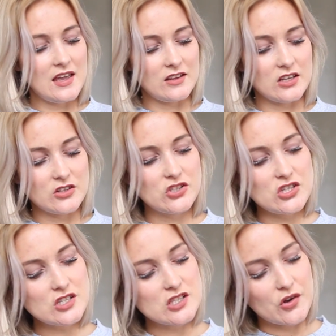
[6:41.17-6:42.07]
and it
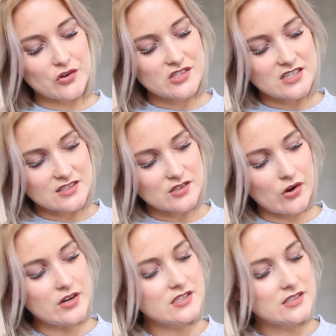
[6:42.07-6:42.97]
just launched in
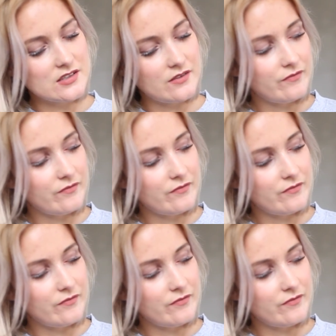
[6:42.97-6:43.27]
stores.